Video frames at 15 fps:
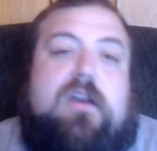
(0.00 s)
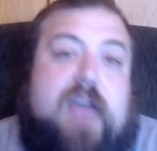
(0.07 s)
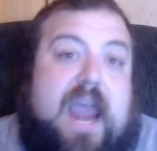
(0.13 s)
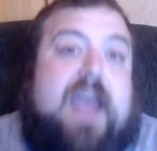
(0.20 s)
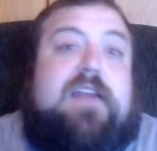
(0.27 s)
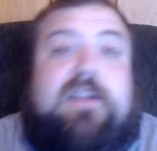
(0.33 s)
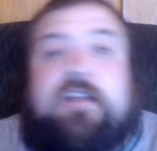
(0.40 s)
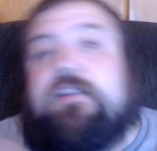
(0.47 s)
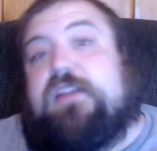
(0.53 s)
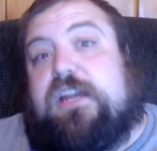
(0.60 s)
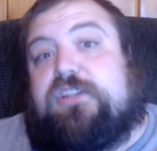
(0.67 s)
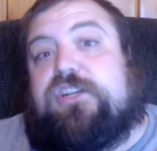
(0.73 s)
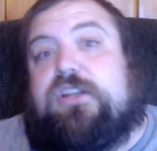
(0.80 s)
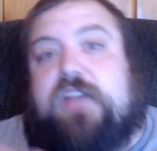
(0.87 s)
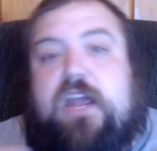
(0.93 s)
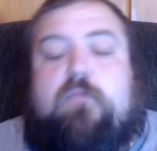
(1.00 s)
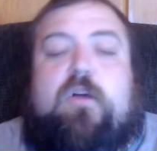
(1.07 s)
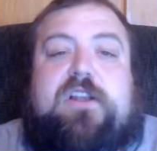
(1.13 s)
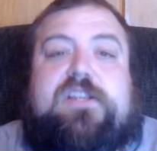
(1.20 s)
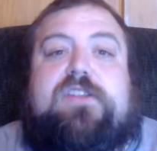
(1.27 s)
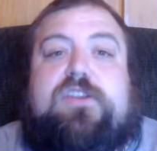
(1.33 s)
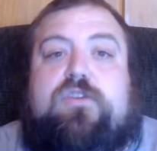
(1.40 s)
And in addition, they
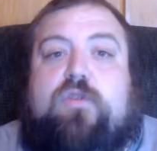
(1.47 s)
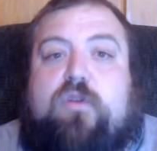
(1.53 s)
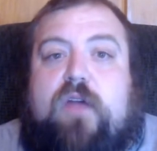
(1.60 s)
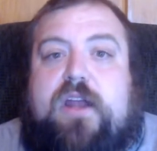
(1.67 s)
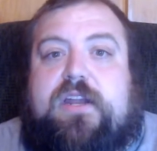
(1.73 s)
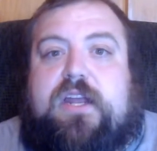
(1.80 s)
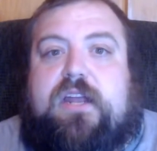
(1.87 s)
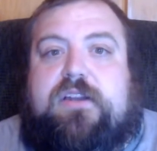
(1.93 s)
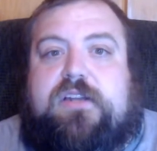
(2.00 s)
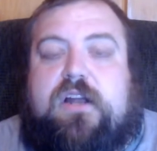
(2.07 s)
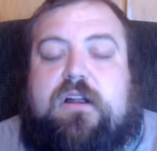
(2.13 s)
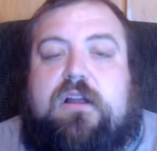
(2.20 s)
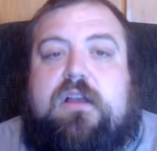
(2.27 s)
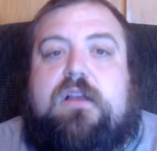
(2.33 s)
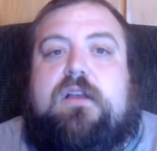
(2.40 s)
went to the Ukraine to get dirt.